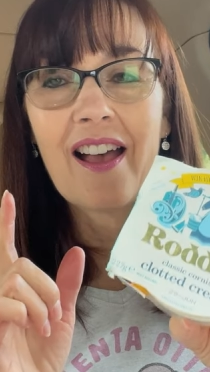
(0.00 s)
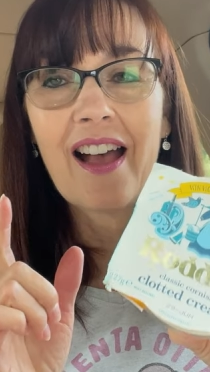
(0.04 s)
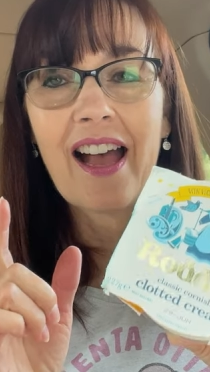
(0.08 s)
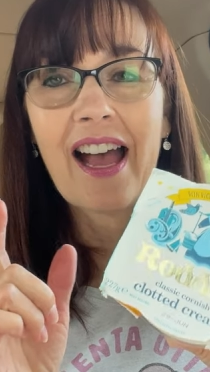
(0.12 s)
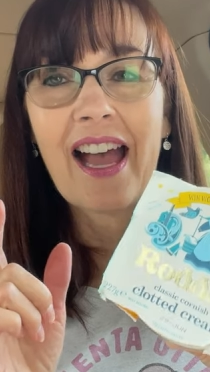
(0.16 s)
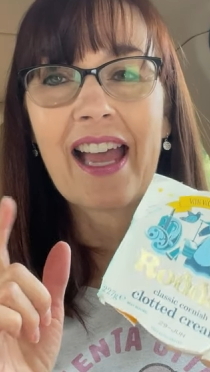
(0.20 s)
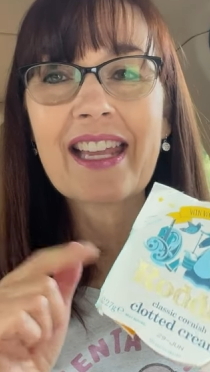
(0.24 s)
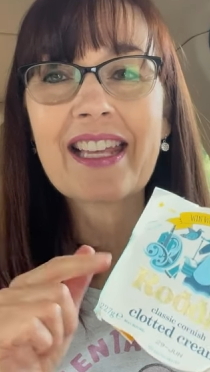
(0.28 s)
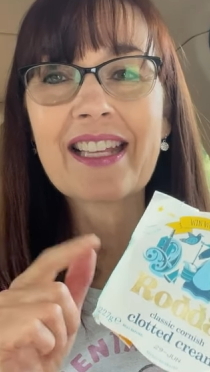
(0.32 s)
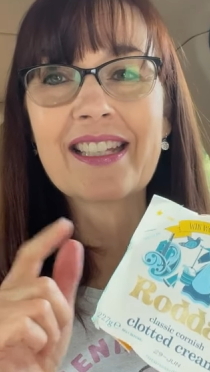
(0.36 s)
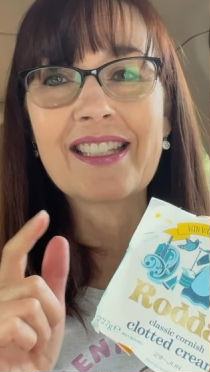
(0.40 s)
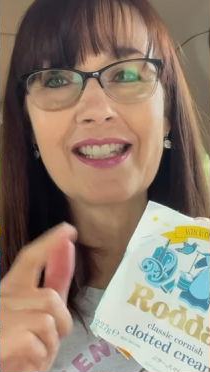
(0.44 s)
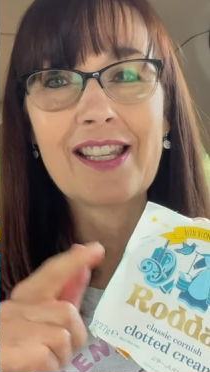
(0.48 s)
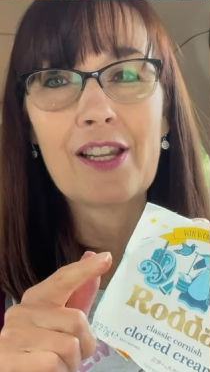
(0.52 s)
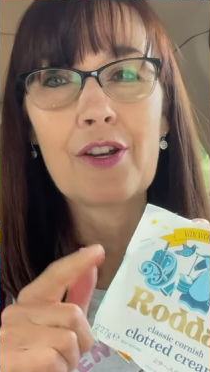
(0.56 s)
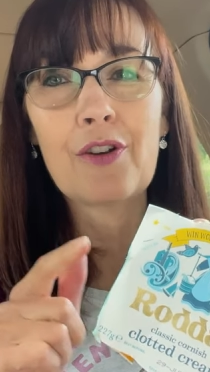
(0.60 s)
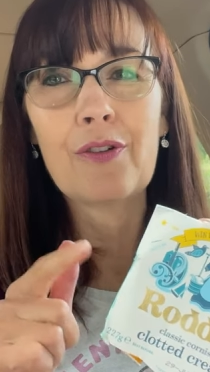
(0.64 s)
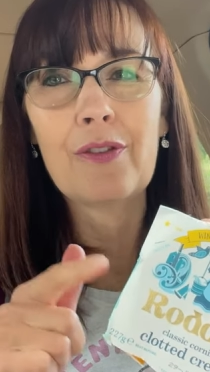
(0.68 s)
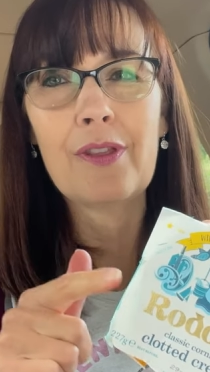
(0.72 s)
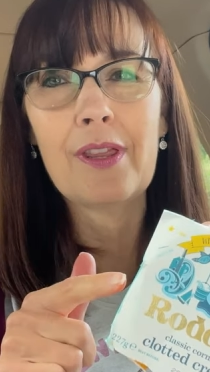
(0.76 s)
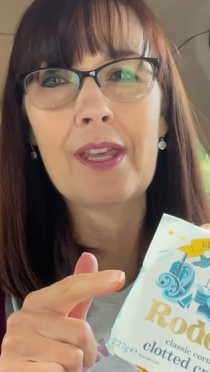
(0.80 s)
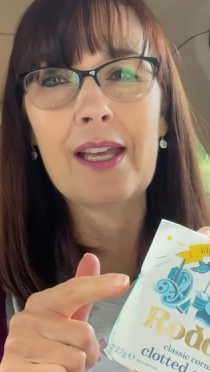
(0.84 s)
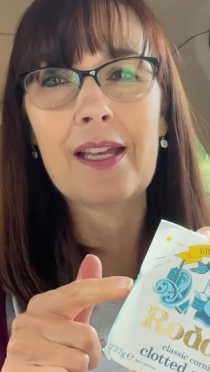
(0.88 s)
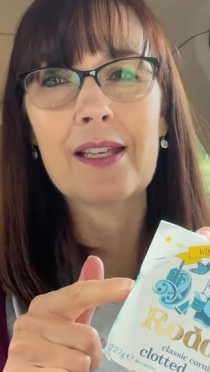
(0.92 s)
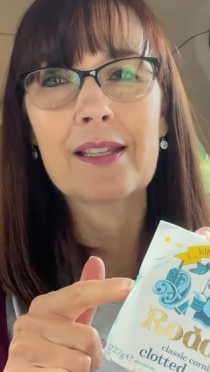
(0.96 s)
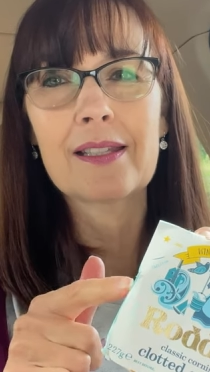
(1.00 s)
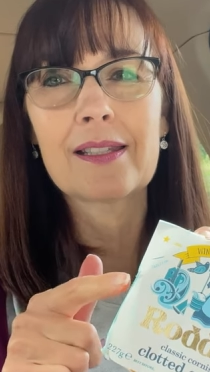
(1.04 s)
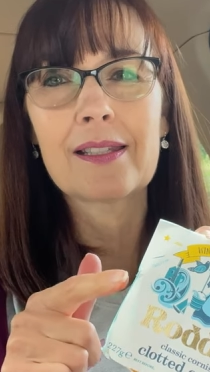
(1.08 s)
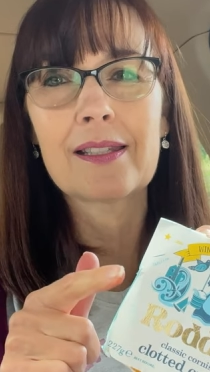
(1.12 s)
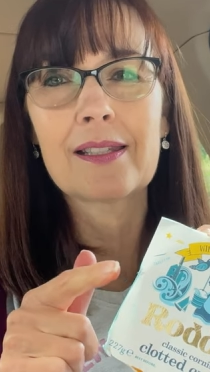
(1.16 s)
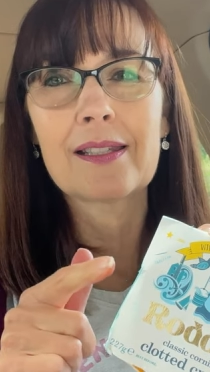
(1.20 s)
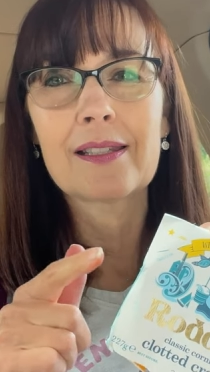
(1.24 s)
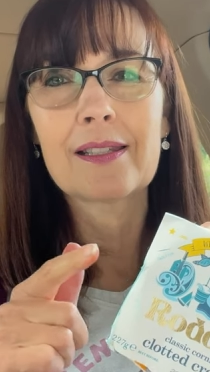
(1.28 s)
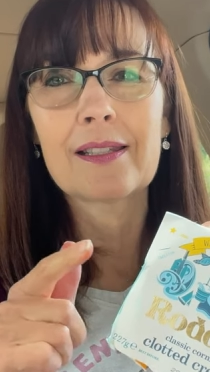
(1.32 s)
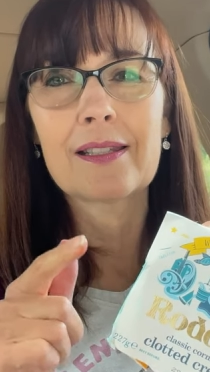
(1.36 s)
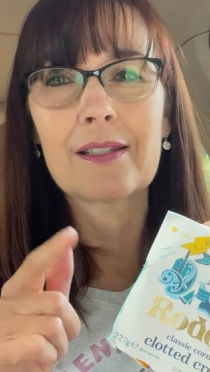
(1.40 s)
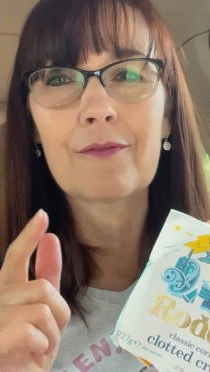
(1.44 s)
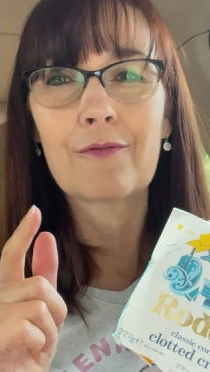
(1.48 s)
I consider
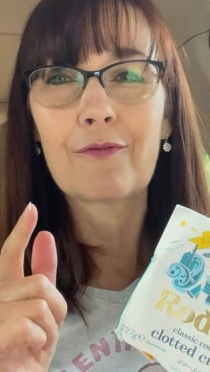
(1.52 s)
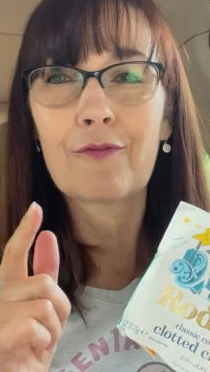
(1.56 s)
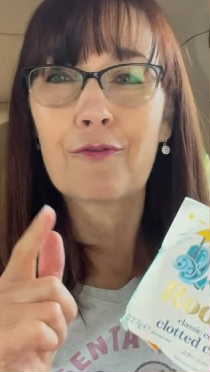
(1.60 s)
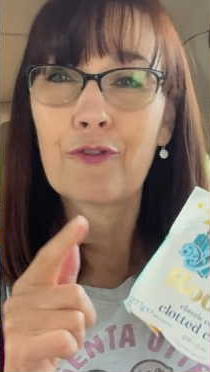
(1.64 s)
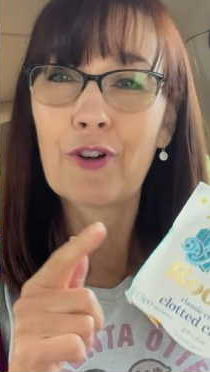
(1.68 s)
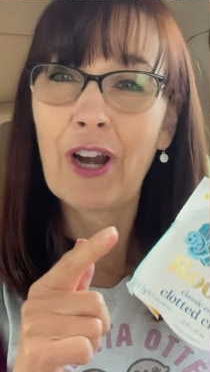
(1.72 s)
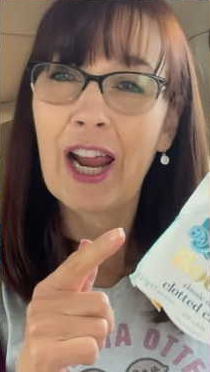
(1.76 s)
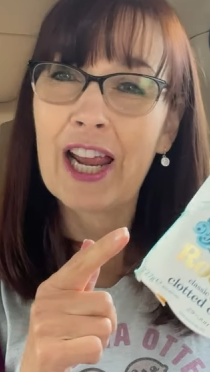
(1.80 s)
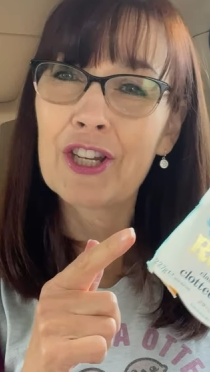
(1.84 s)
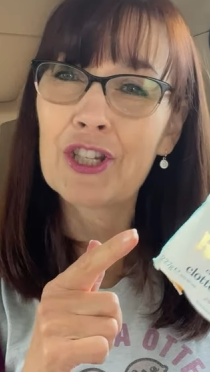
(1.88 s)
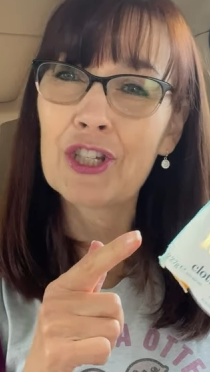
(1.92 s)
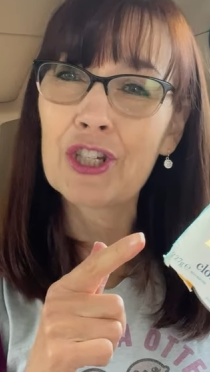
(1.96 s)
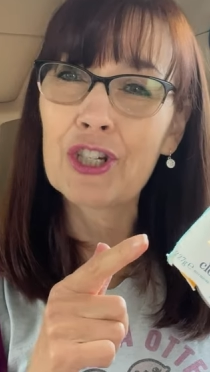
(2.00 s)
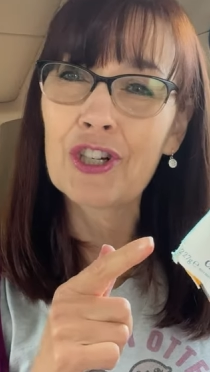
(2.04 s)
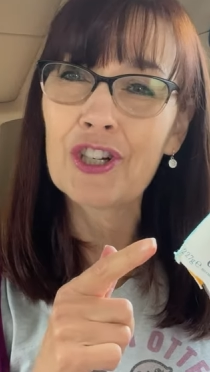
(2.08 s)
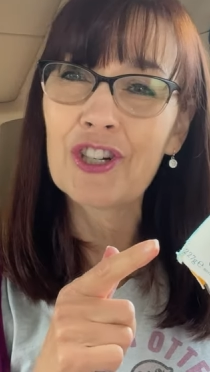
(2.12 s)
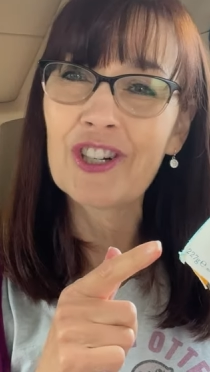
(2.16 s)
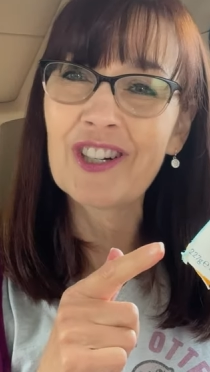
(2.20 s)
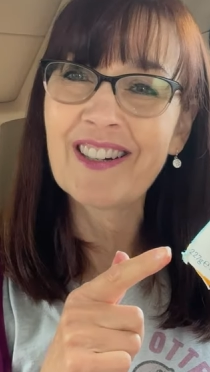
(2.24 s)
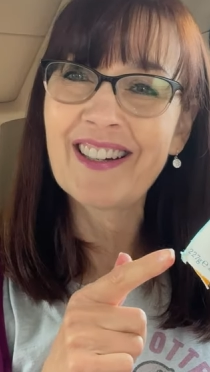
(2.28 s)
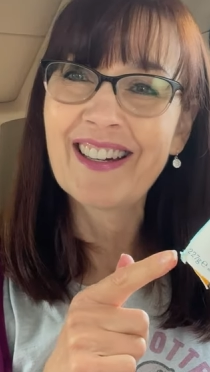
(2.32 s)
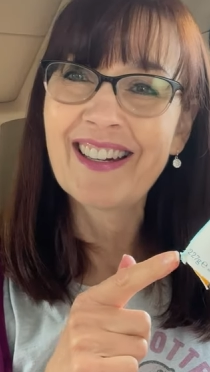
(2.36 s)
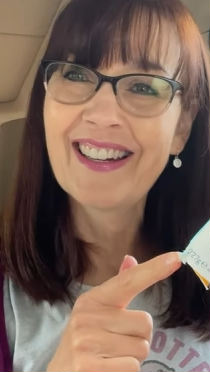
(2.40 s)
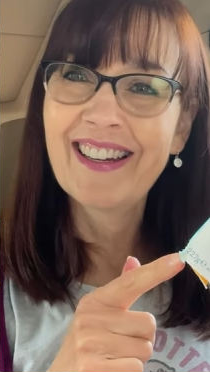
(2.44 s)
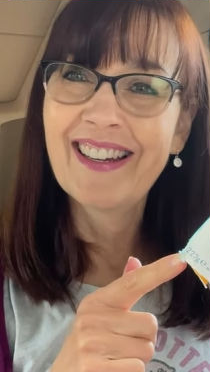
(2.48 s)
this fresher